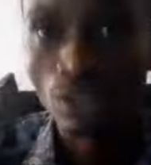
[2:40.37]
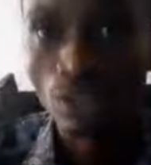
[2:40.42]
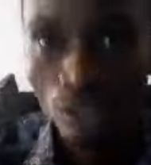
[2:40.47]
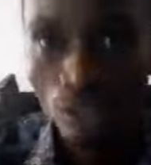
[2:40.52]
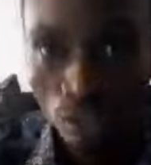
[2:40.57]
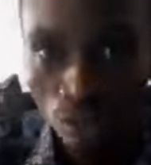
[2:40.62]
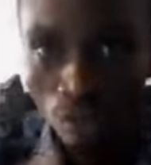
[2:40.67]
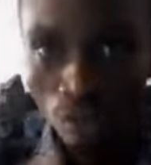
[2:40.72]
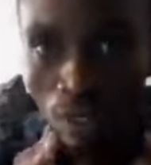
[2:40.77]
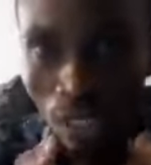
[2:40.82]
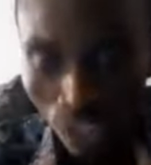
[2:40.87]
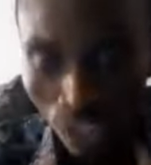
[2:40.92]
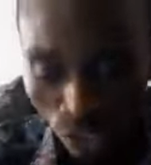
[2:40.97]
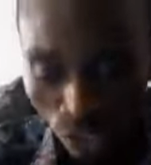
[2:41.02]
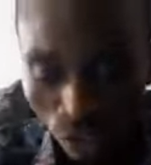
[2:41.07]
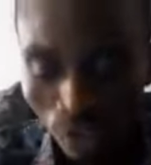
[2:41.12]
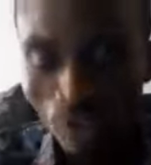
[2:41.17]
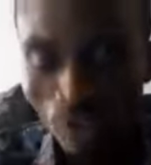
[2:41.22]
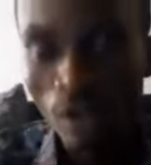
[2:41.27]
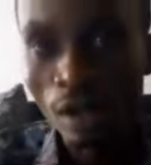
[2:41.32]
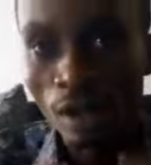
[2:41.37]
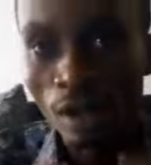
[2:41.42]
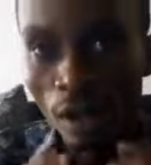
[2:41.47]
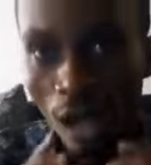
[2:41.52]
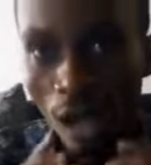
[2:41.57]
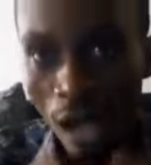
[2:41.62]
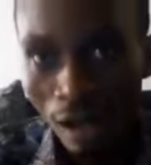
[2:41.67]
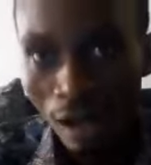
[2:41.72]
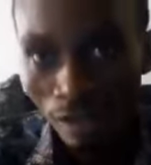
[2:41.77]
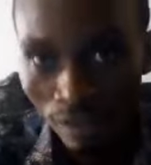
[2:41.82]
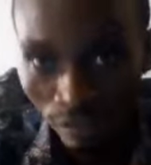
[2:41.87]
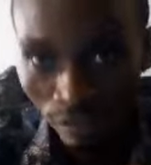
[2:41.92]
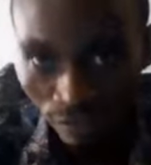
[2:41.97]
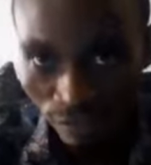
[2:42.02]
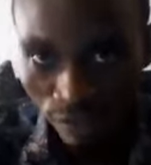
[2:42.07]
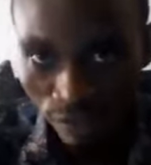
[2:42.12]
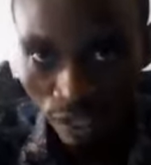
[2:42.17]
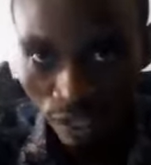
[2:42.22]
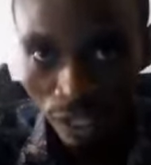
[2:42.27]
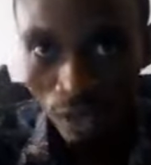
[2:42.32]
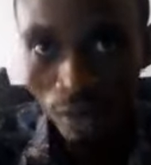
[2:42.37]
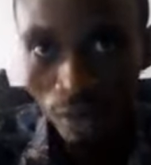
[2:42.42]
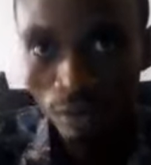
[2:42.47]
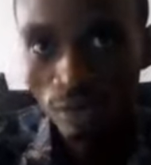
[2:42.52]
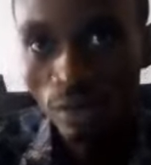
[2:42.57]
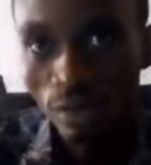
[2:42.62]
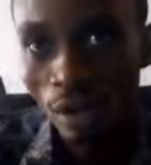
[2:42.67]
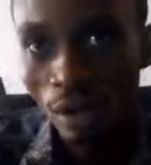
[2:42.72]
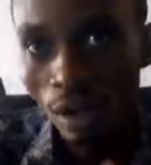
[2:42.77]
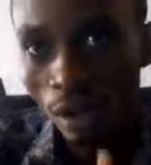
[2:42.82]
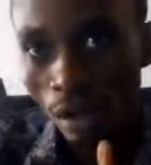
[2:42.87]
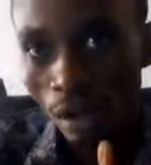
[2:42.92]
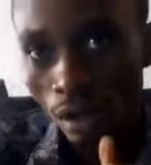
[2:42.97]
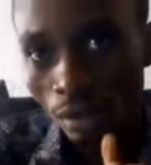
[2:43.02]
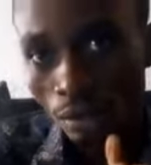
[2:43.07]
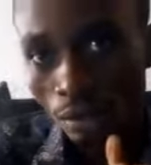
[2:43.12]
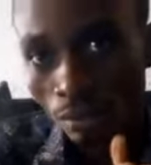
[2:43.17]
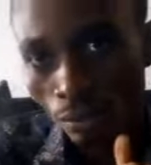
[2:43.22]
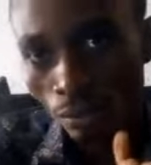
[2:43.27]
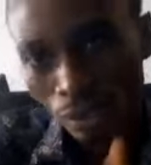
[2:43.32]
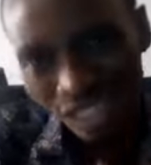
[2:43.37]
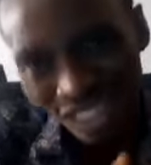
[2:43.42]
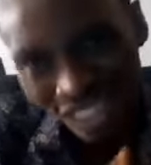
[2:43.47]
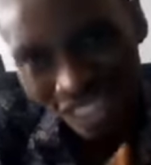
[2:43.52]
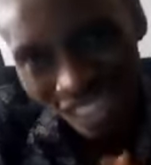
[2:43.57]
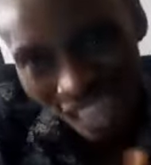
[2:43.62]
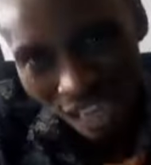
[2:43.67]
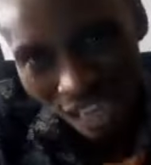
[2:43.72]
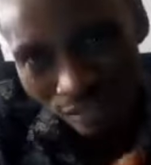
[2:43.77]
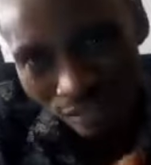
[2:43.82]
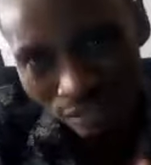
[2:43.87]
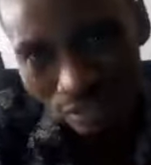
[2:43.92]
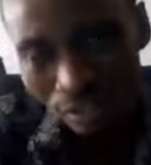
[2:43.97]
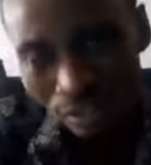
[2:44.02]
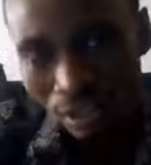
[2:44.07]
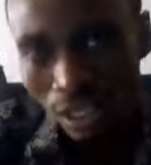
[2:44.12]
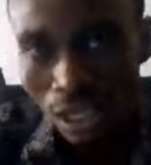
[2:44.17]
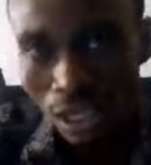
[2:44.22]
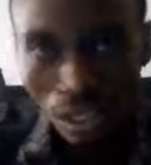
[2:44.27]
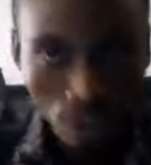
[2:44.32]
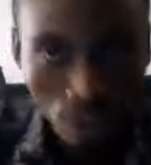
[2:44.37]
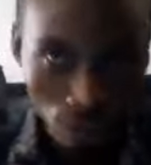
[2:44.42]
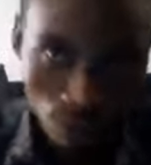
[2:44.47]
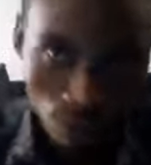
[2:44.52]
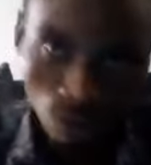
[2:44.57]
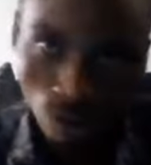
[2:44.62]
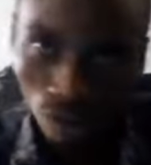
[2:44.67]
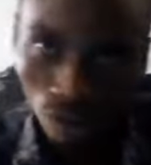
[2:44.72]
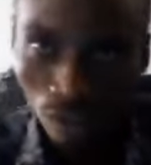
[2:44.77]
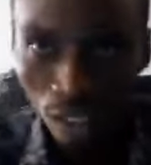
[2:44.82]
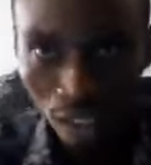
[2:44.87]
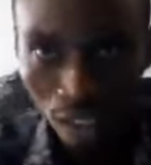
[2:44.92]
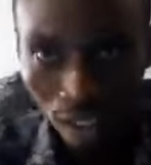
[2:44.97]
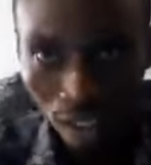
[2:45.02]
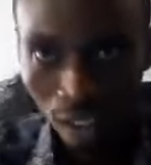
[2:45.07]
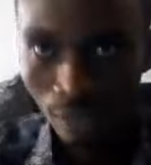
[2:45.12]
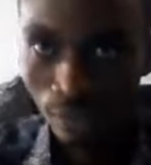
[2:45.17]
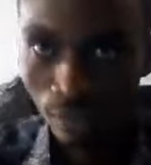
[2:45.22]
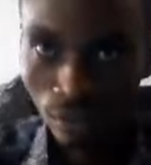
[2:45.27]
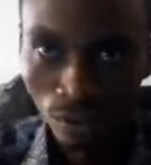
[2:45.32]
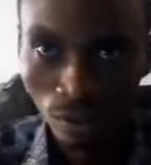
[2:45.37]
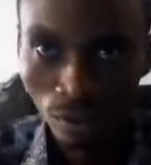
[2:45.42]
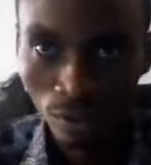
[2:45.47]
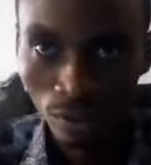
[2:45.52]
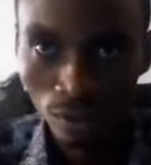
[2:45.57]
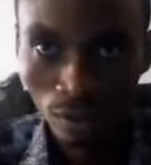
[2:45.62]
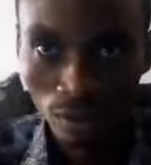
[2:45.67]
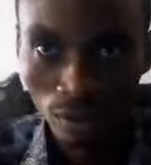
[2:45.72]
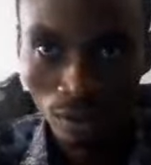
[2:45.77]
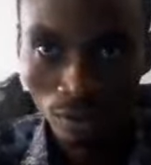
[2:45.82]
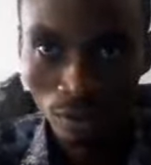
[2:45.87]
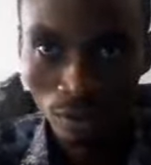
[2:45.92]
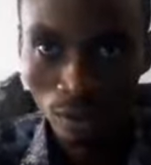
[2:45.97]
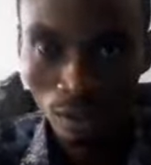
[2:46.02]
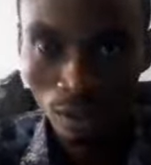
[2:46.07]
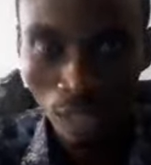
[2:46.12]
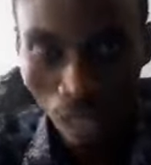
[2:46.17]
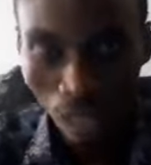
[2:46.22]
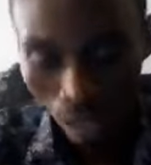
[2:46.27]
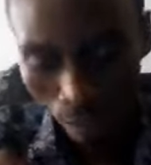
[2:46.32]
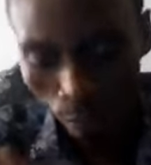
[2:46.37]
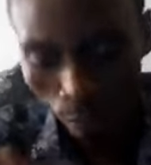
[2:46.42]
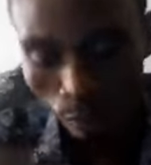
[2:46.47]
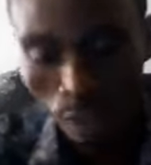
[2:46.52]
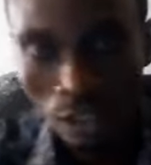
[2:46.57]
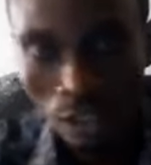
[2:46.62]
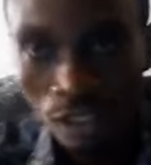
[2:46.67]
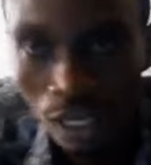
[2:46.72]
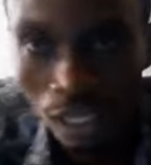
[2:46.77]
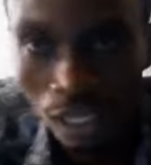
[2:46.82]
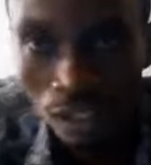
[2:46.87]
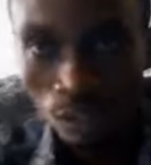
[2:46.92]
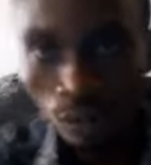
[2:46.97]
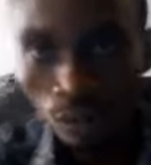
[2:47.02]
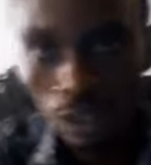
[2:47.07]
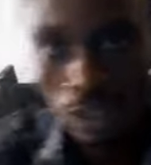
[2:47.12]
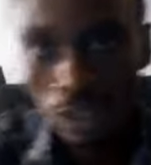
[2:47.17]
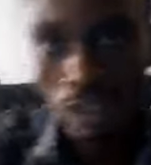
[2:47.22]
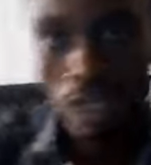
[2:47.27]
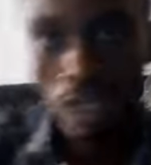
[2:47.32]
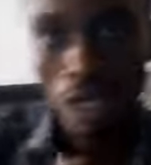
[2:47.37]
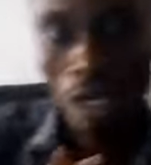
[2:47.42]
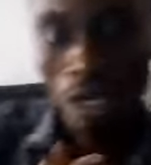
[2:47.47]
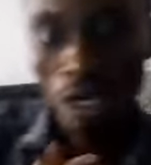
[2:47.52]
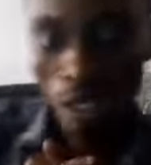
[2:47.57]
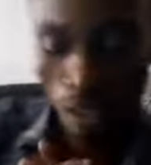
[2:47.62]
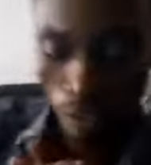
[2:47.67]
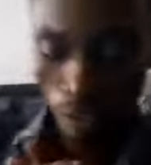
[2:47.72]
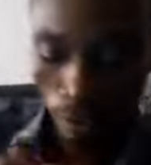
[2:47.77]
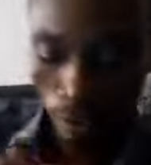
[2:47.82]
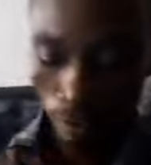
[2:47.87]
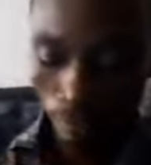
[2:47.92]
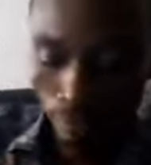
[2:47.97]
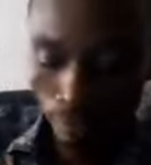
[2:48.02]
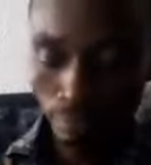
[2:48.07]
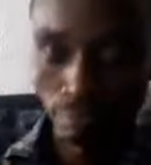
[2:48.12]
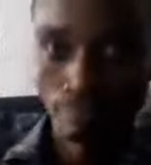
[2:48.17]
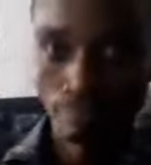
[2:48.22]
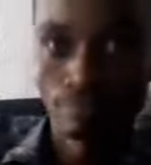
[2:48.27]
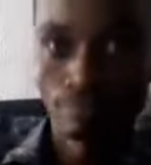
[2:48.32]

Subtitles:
just to let you have a feel of what 7th can do to that same song. Now we are starting with the